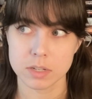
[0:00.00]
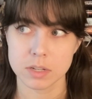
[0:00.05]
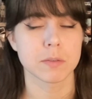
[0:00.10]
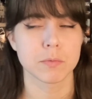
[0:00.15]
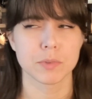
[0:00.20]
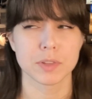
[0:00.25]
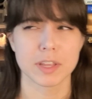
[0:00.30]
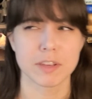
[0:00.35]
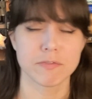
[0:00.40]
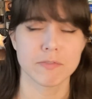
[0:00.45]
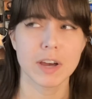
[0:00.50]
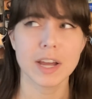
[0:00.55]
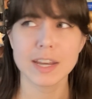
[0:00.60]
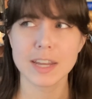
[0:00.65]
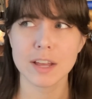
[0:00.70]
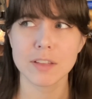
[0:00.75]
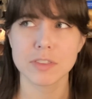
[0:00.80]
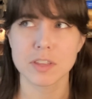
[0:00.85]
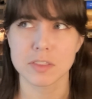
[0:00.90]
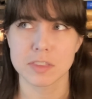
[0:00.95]
And when they find
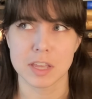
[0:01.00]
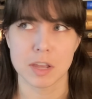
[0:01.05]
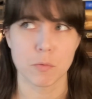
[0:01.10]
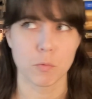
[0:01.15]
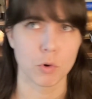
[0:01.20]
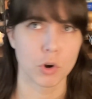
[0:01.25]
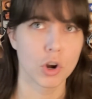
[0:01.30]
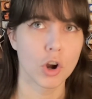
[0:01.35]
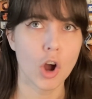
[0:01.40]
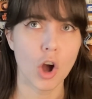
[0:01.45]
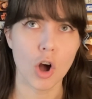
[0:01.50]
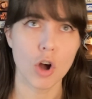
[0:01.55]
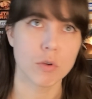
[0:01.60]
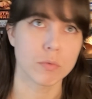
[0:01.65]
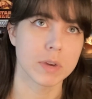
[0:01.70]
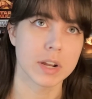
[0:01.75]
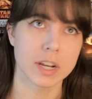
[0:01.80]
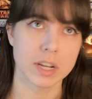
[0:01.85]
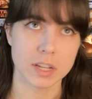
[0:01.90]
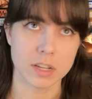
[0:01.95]
out that they were
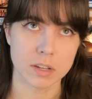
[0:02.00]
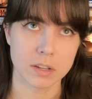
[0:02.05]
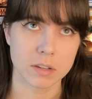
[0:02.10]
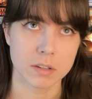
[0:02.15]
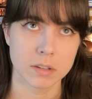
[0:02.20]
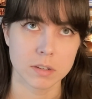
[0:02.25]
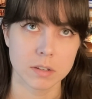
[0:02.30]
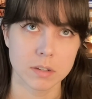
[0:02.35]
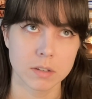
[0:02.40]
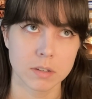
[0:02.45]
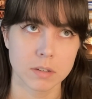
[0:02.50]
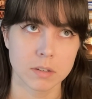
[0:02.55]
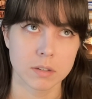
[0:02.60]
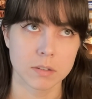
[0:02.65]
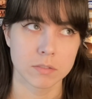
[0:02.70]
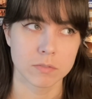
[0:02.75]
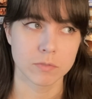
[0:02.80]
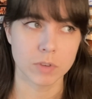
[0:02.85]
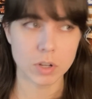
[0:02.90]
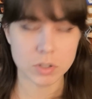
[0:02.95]
already
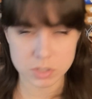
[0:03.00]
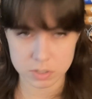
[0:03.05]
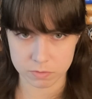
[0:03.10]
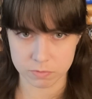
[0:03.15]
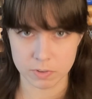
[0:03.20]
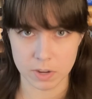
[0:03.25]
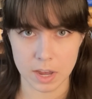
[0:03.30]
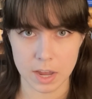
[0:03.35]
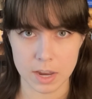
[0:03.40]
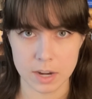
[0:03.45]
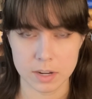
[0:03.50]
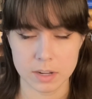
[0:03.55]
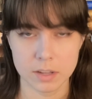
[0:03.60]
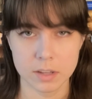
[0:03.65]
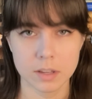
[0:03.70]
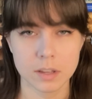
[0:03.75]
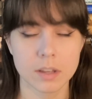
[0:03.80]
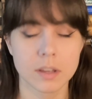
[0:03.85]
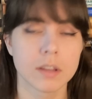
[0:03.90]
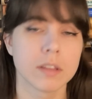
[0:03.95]
falsified,
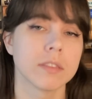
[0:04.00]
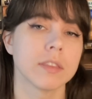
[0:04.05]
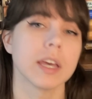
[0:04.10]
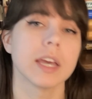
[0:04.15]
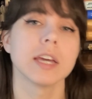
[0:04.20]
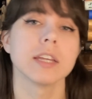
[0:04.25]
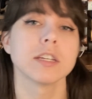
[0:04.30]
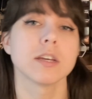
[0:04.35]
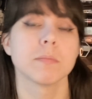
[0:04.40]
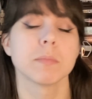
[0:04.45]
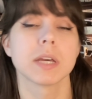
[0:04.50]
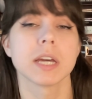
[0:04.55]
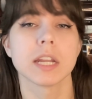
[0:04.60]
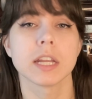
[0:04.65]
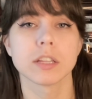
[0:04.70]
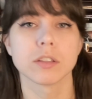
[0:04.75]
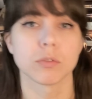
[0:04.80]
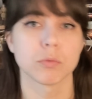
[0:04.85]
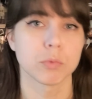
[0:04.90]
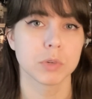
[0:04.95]
they end up
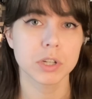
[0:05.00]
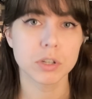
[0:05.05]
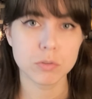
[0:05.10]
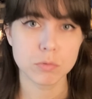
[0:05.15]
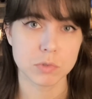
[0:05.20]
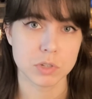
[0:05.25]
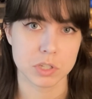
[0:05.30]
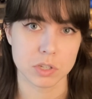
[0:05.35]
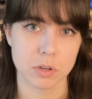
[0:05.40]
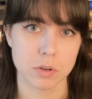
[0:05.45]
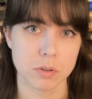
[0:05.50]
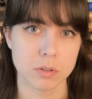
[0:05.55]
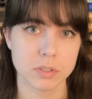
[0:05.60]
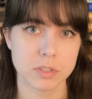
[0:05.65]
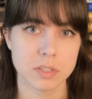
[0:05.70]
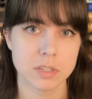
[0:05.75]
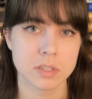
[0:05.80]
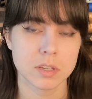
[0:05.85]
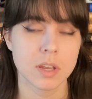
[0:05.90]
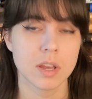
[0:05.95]
getting the real
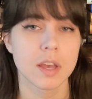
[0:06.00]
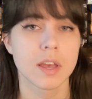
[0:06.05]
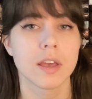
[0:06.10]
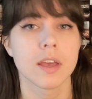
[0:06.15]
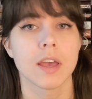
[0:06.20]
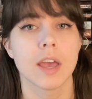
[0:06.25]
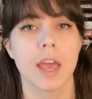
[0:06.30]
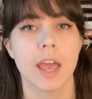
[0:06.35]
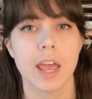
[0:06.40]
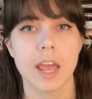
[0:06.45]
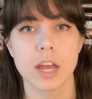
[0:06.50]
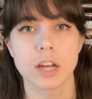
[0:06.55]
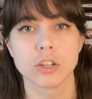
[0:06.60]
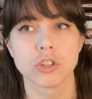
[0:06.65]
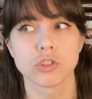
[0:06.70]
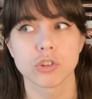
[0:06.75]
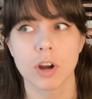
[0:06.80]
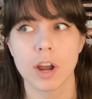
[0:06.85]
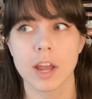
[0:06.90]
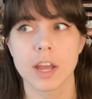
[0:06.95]
results and
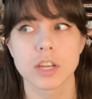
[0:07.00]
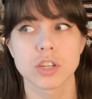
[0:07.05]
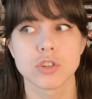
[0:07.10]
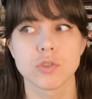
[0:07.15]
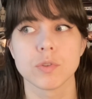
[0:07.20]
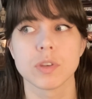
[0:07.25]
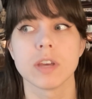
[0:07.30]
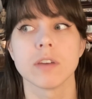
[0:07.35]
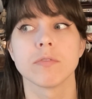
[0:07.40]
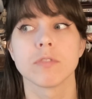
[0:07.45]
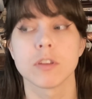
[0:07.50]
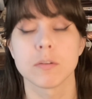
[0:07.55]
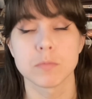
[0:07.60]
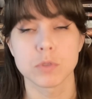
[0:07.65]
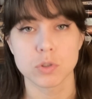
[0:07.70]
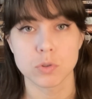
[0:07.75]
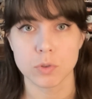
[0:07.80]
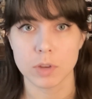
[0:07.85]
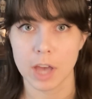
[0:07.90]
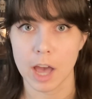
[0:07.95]
trying to give them
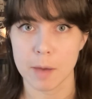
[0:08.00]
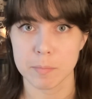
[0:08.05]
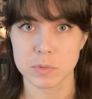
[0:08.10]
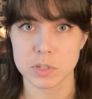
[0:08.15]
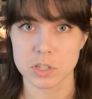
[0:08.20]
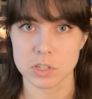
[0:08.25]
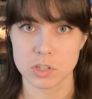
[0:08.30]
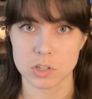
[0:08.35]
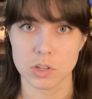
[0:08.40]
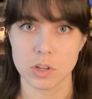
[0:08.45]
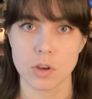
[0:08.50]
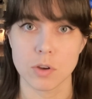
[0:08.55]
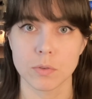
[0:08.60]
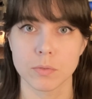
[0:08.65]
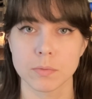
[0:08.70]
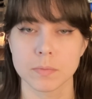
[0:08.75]
to Captain Sloane.